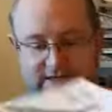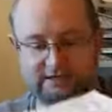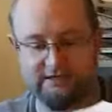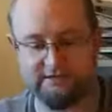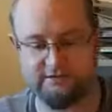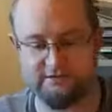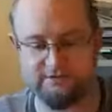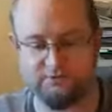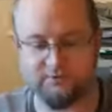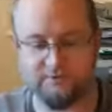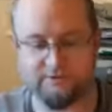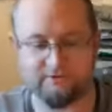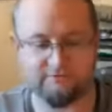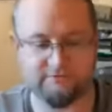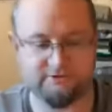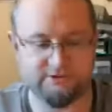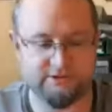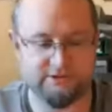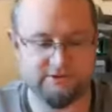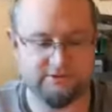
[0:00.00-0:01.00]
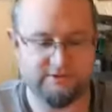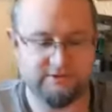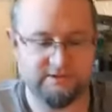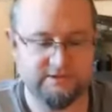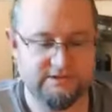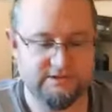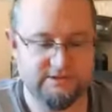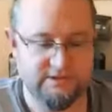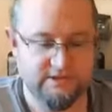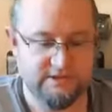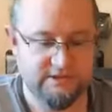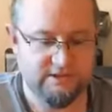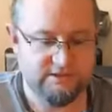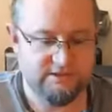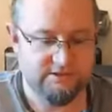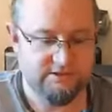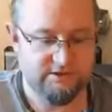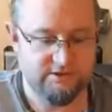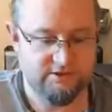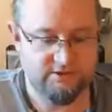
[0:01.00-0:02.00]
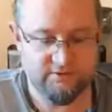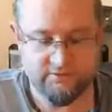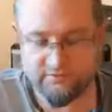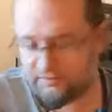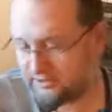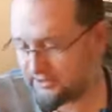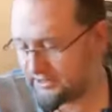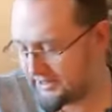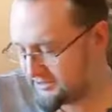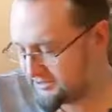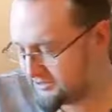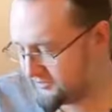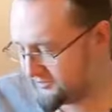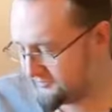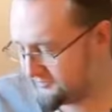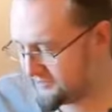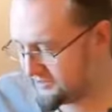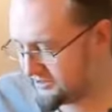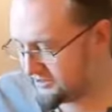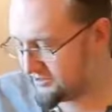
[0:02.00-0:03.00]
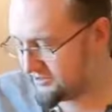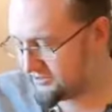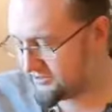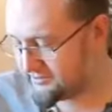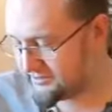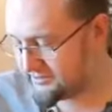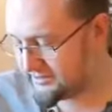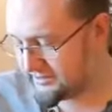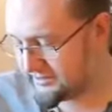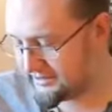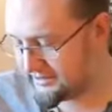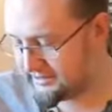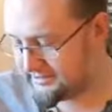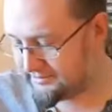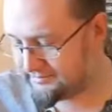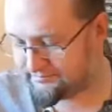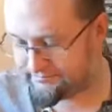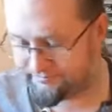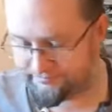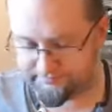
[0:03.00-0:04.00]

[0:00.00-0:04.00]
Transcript: hand as well whilst you're doing this. So okay, so we've got so